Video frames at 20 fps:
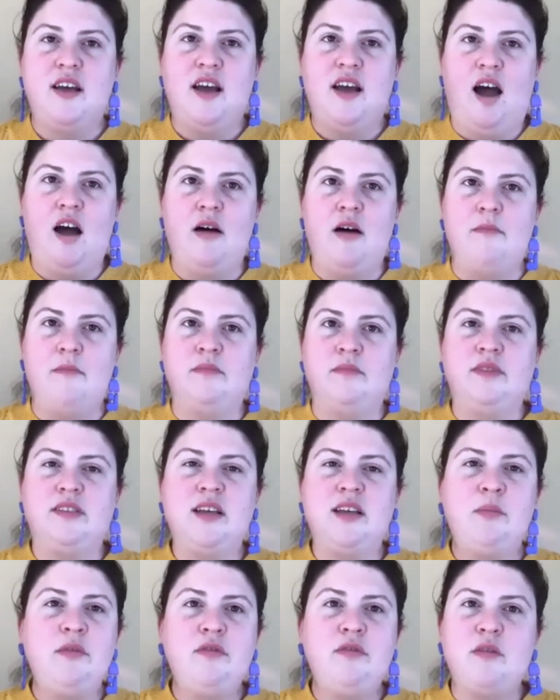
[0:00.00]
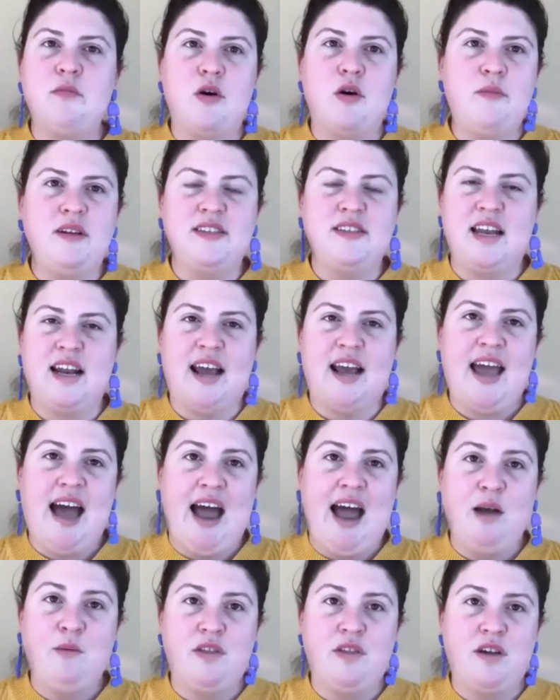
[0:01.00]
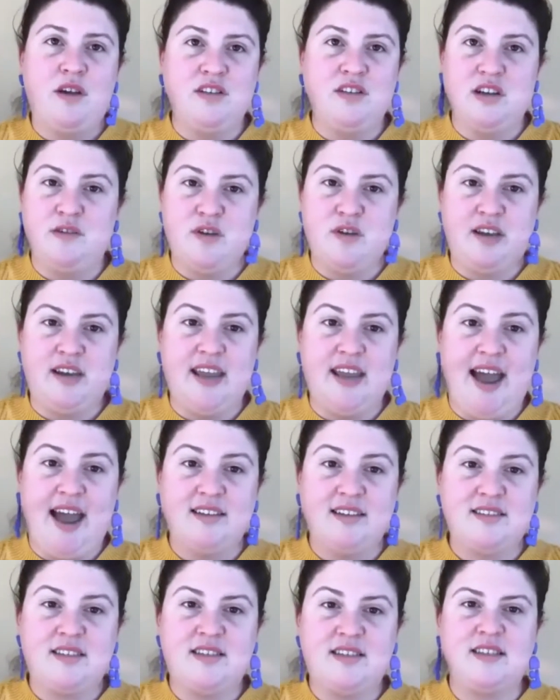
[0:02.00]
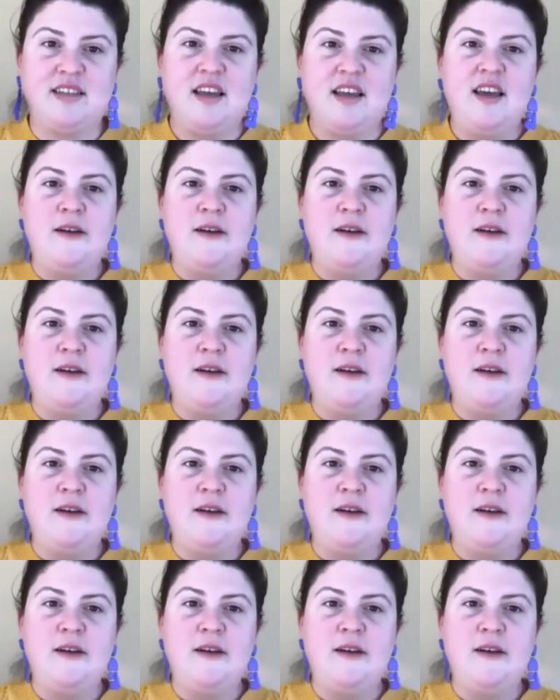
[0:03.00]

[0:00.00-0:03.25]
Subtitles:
some of the moments that I had with our different guests.